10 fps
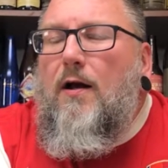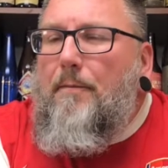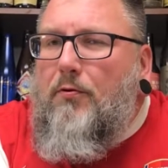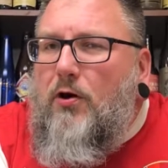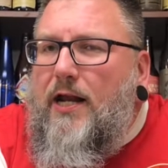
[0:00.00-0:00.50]

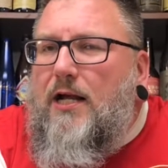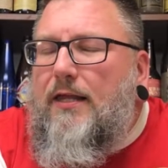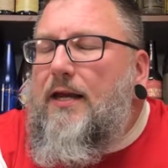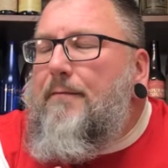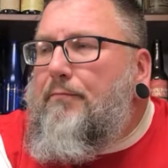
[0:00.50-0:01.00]
Pretty
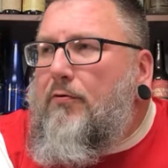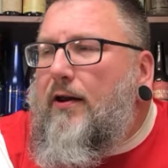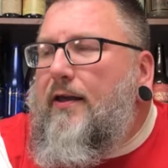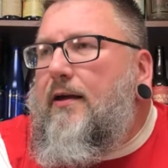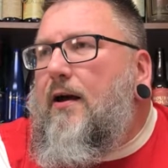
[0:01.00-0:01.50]
clean,
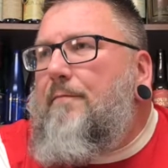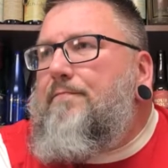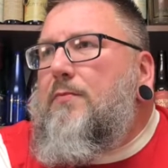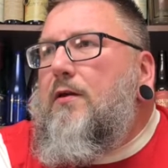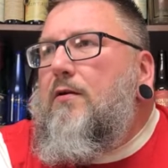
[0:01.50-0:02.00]
pretty um,
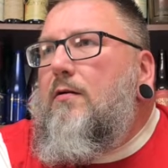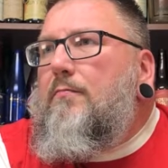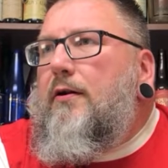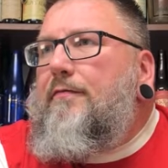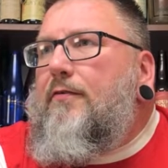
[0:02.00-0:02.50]

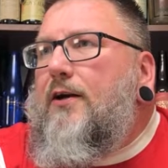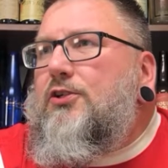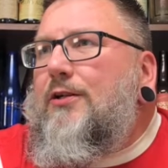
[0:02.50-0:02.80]
pretty fresh.